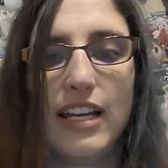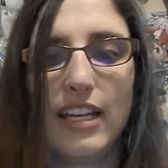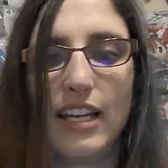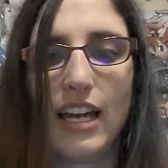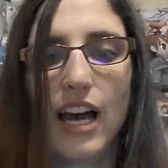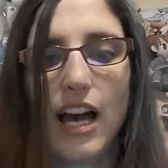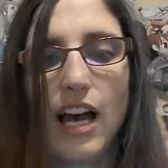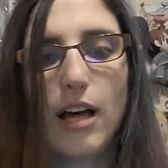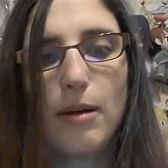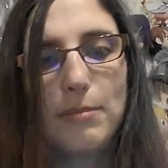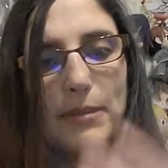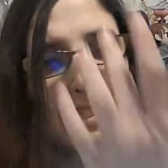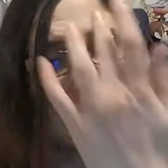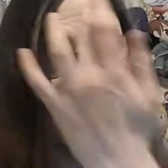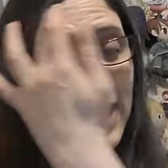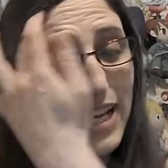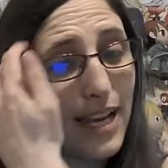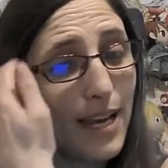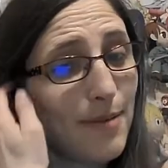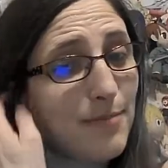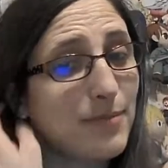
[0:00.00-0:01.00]
I'll be
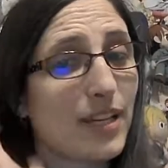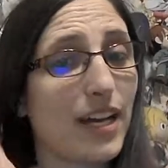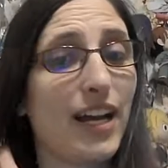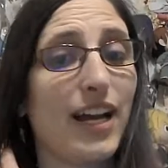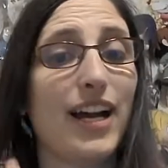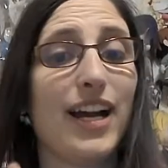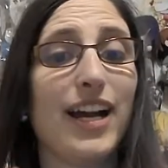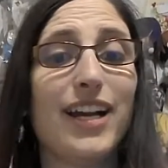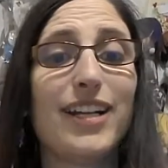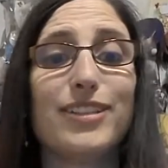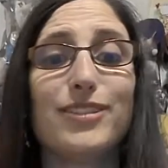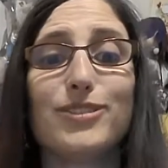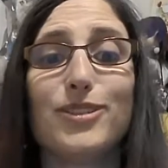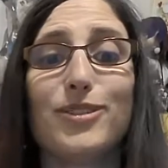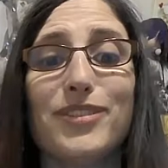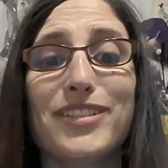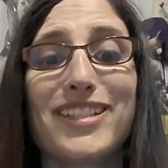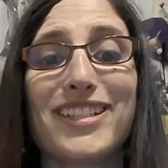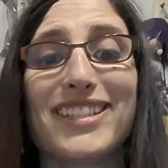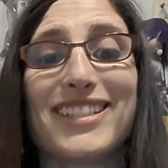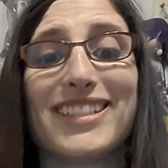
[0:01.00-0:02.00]
damned. I don't know
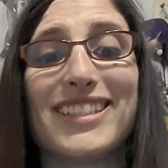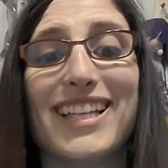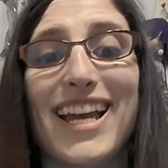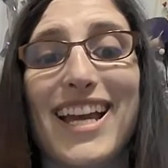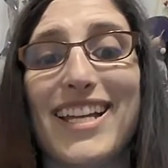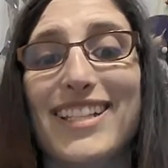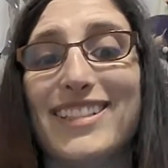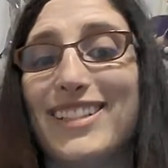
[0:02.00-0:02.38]
what to say.